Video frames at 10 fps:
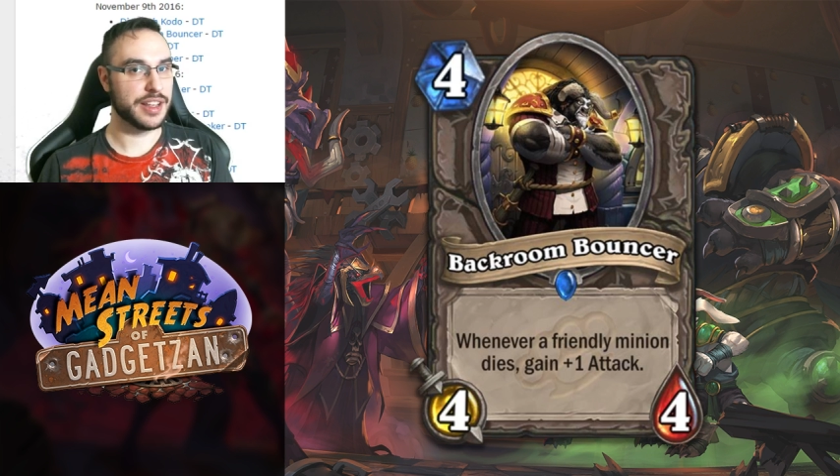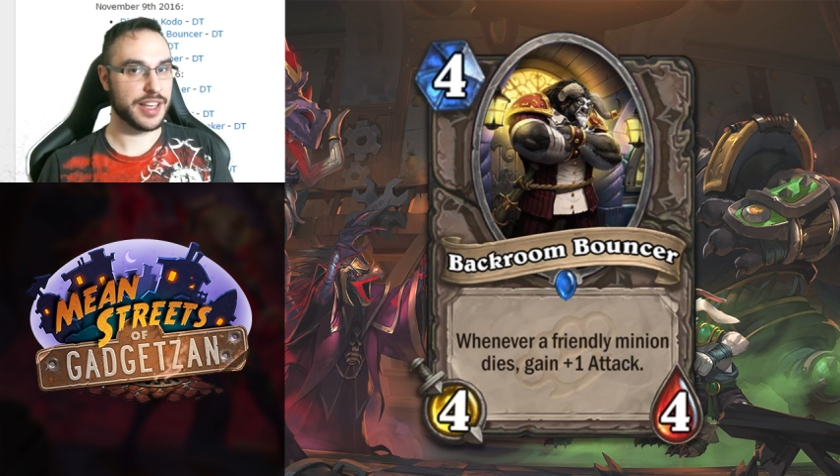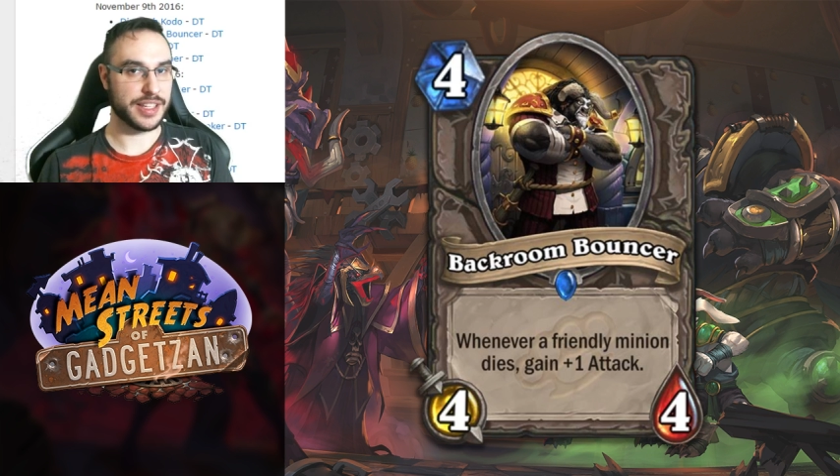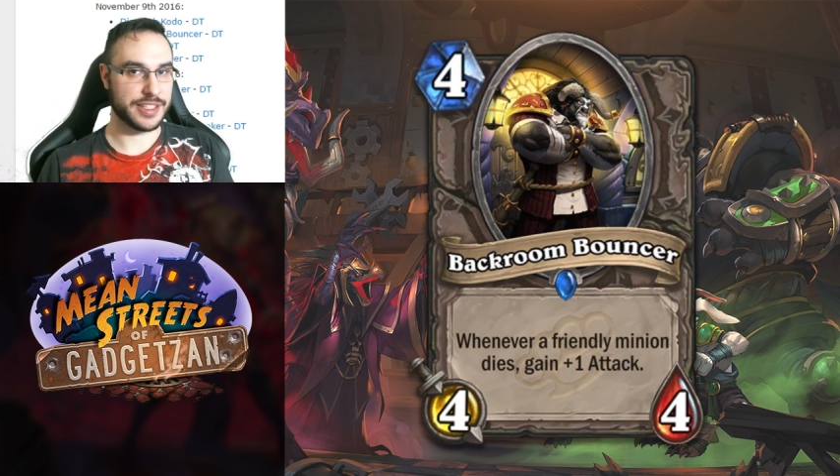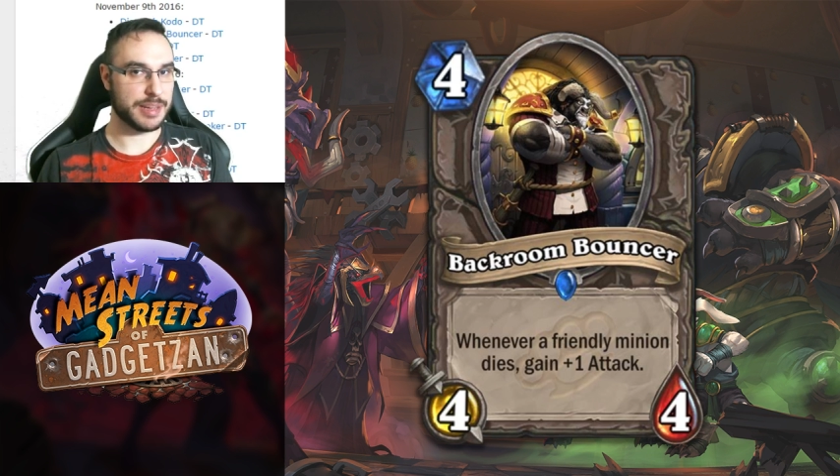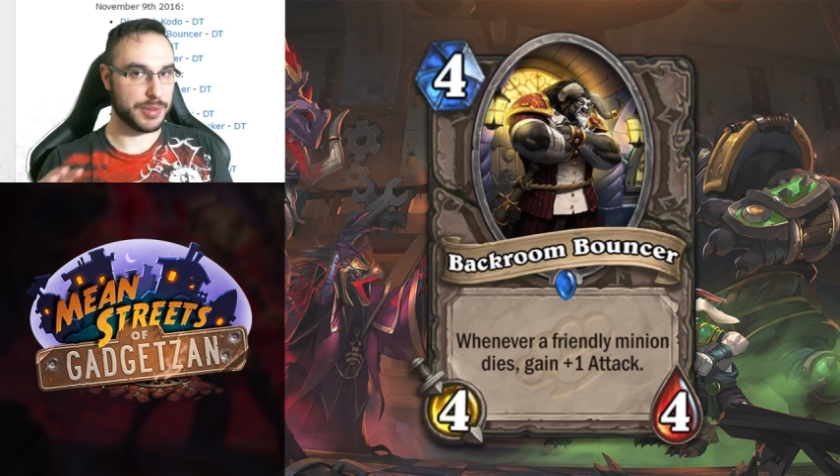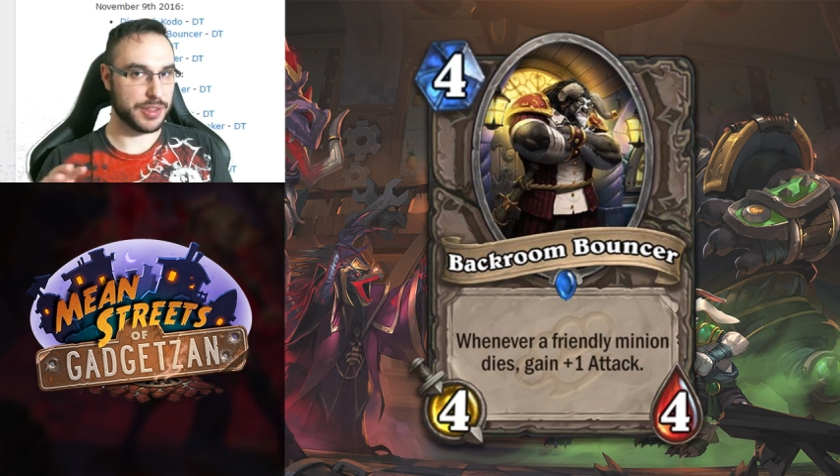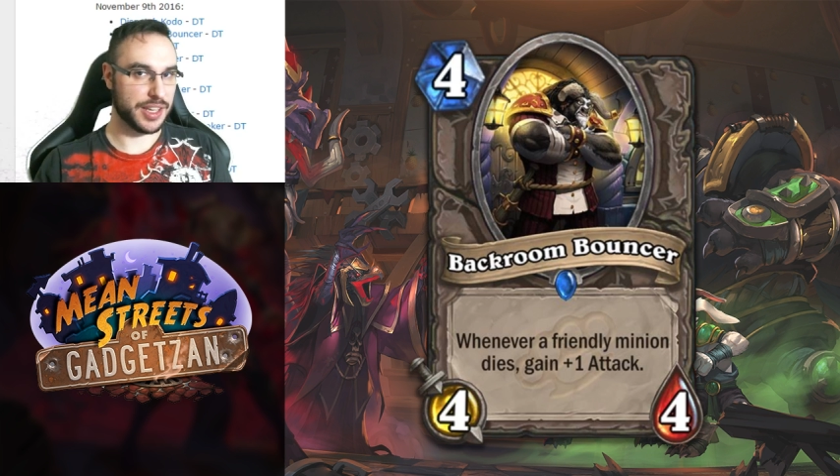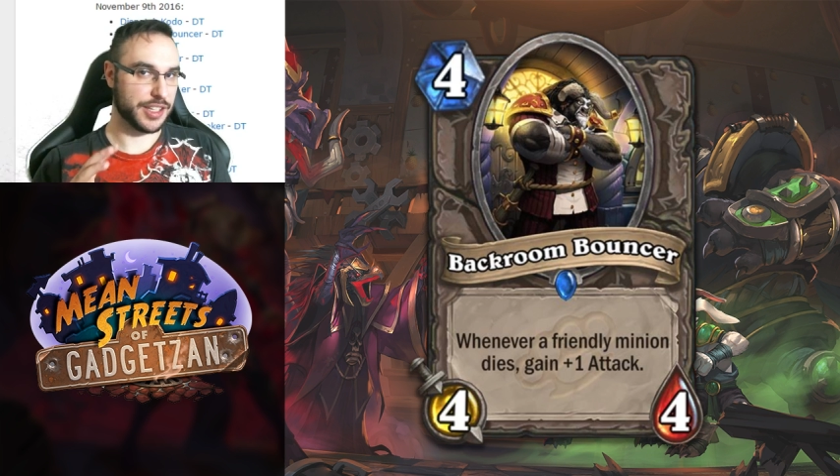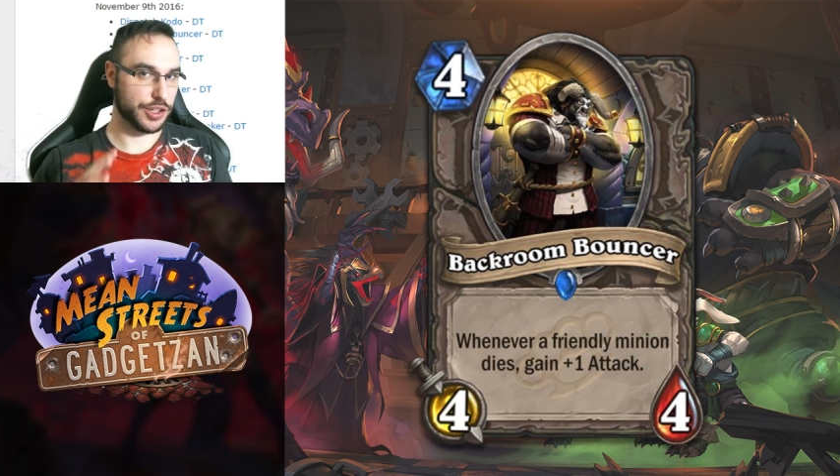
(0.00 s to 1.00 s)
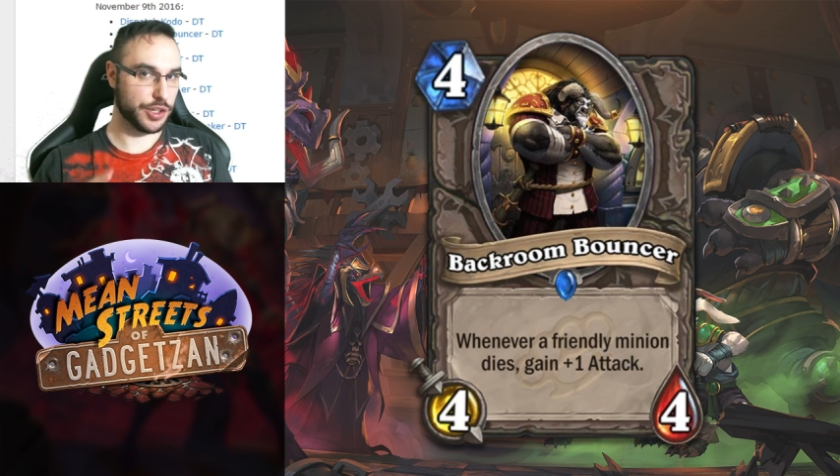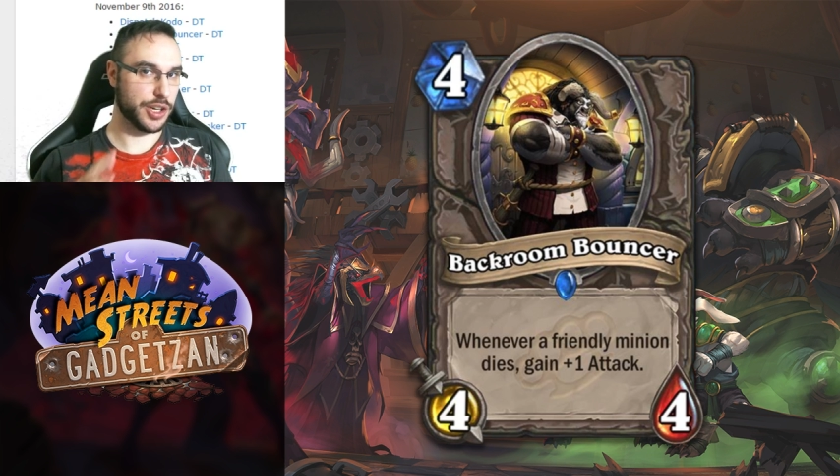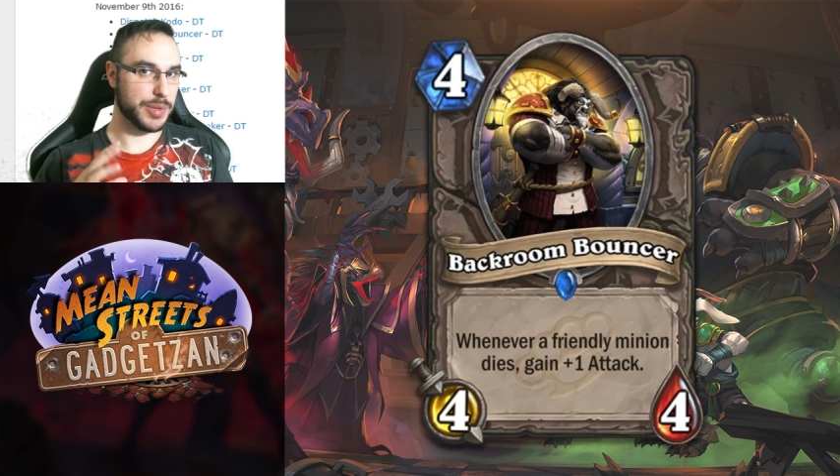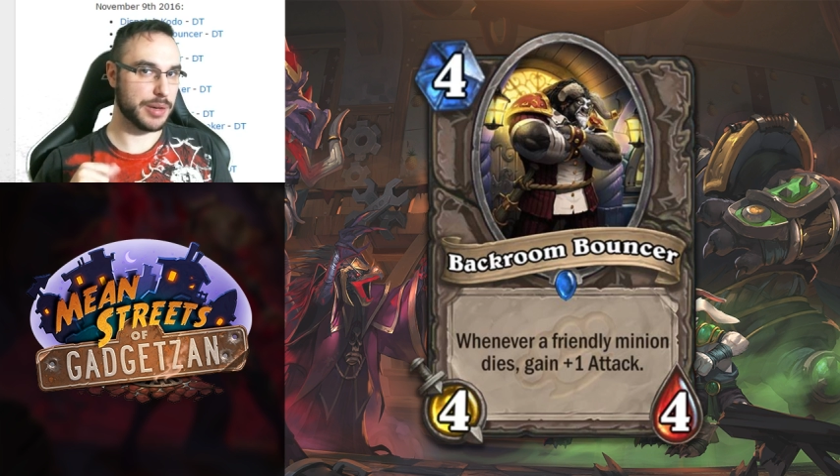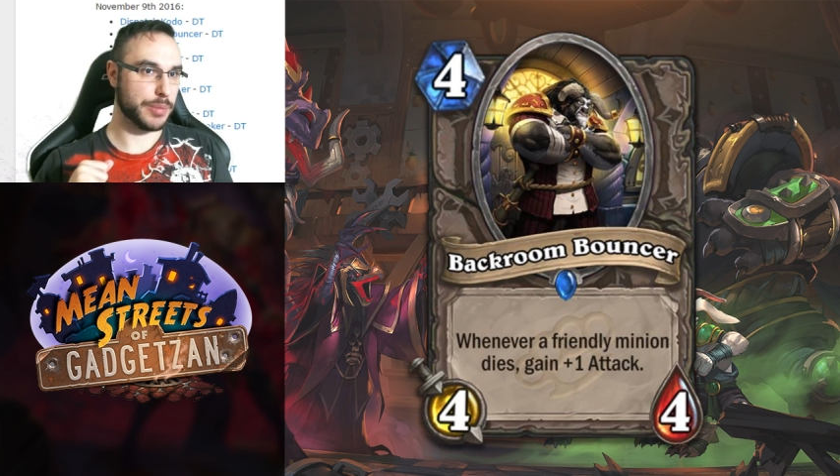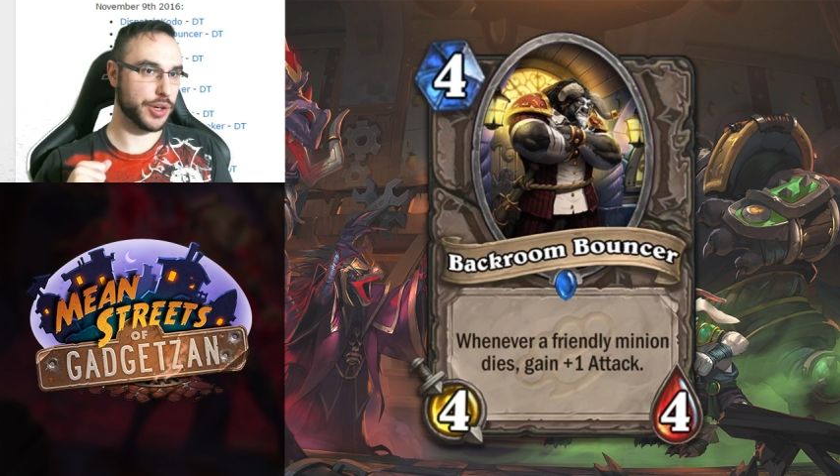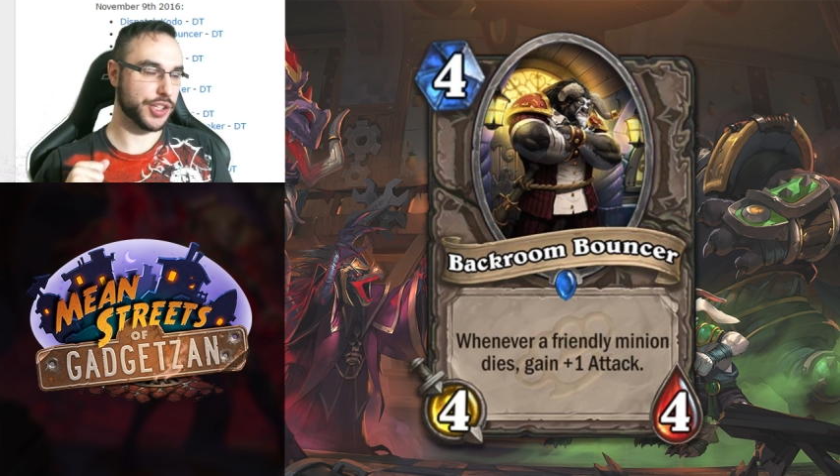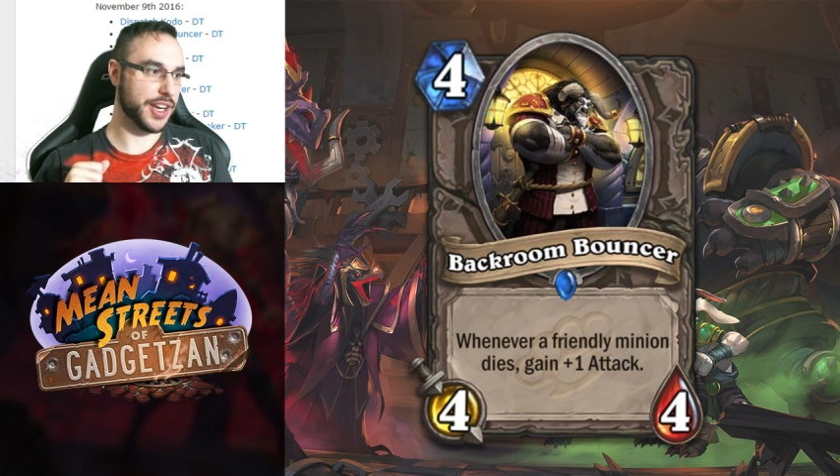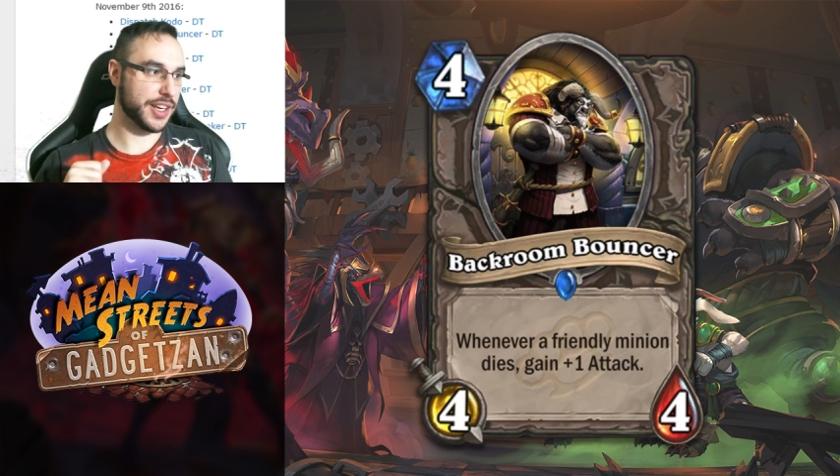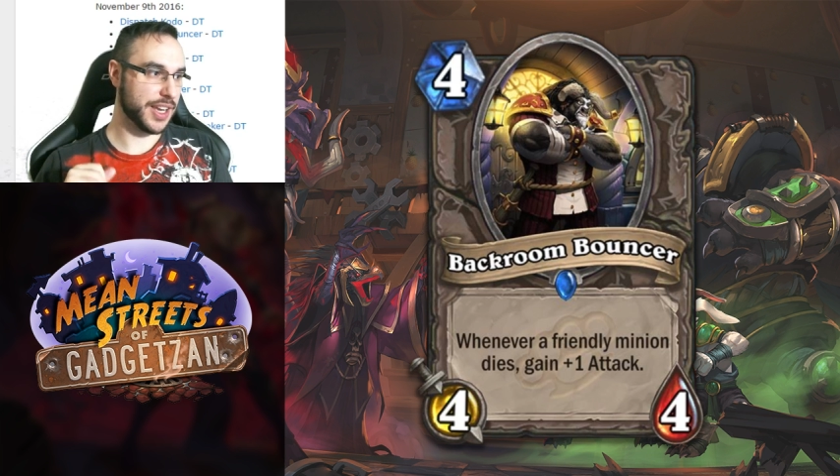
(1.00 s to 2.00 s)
That's the type of thing that could have been a Murloc